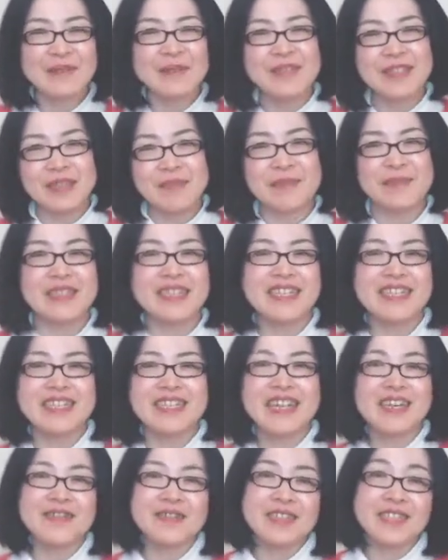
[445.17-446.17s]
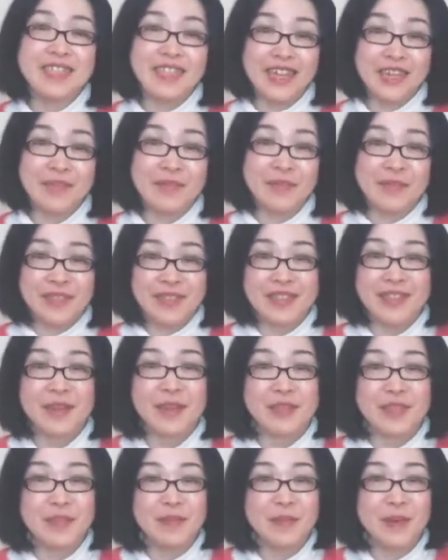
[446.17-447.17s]
Japanese language textbooks
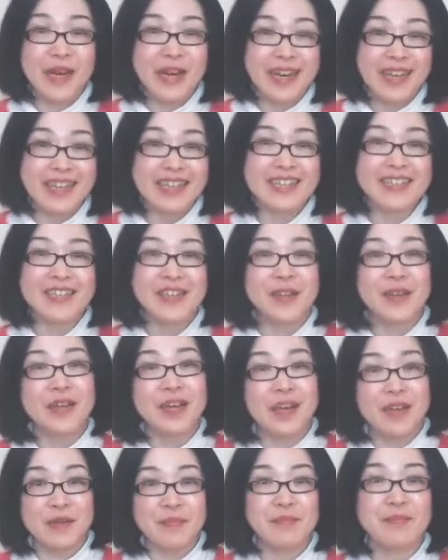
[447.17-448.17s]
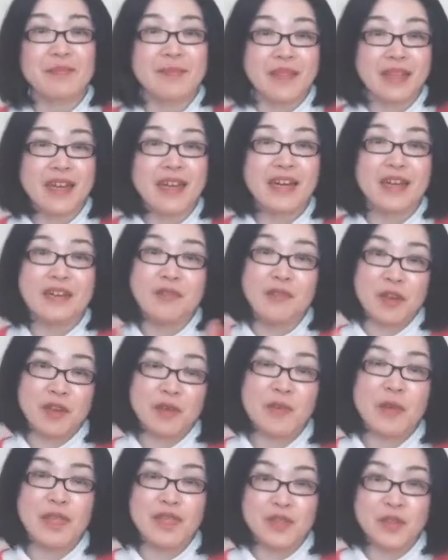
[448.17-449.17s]
on the market. So I
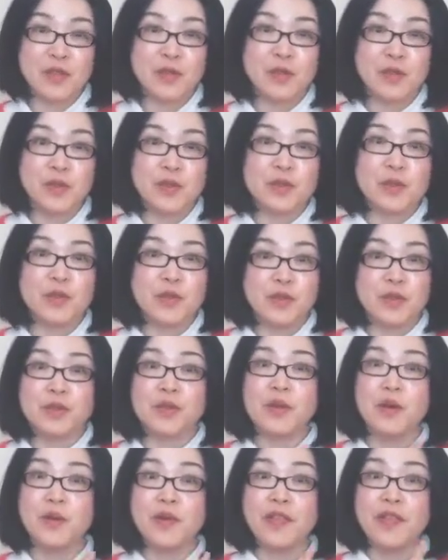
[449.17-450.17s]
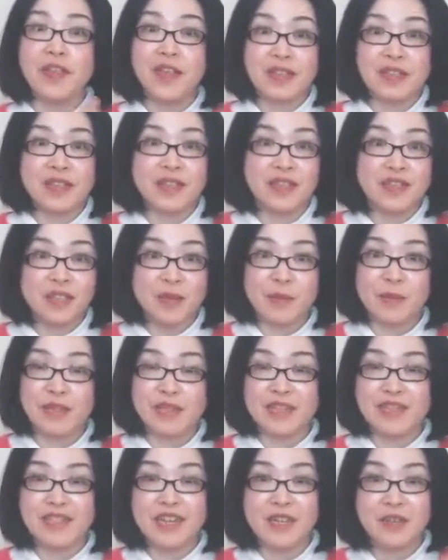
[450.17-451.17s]
recommend you to use authentic
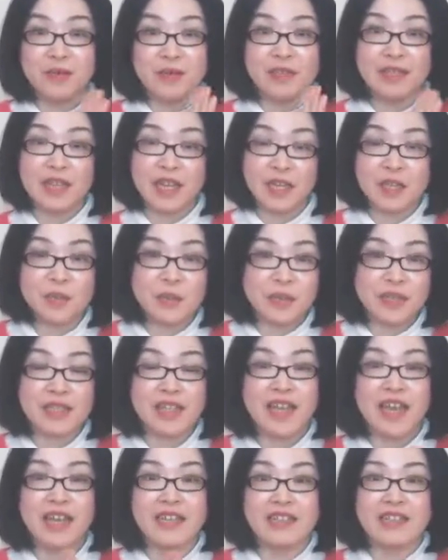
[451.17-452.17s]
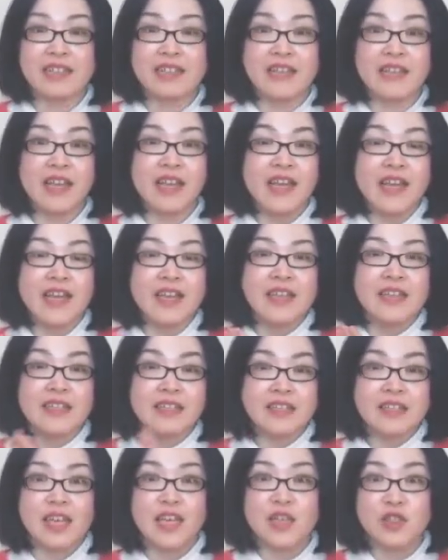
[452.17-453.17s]
Japanese language textbooks, and then
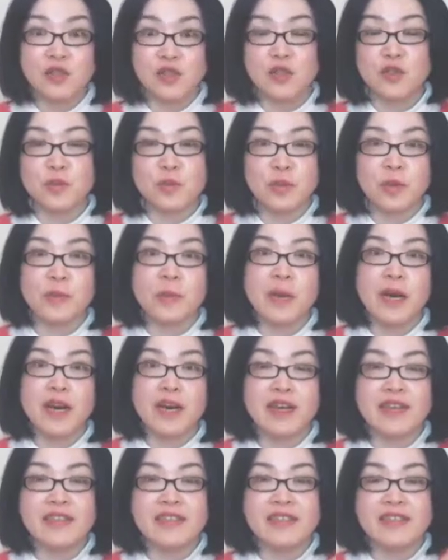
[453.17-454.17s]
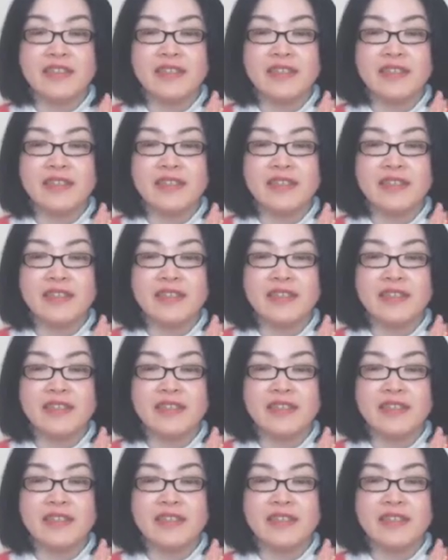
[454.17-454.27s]
they should provide